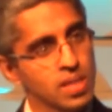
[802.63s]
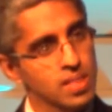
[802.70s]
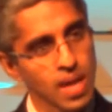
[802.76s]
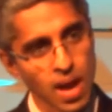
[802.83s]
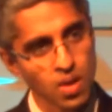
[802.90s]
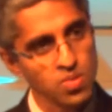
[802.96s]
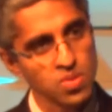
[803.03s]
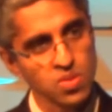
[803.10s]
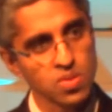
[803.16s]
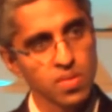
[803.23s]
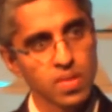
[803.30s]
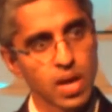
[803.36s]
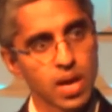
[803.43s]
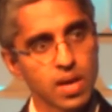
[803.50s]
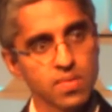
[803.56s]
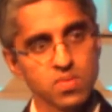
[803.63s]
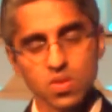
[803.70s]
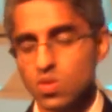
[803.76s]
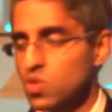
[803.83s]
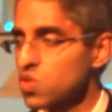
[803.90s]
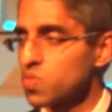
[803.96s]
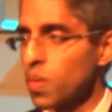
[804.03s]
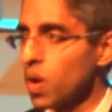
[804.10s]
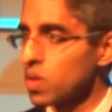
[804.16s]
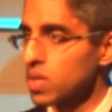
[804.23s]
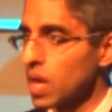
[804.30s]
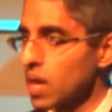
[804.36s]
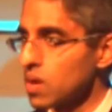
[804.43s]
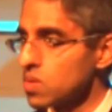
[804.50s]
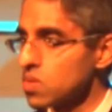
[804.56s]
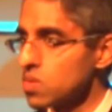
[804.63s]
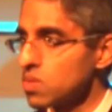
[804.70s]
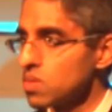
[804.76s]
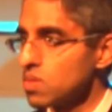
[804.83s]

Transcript: thousands of lives in small towns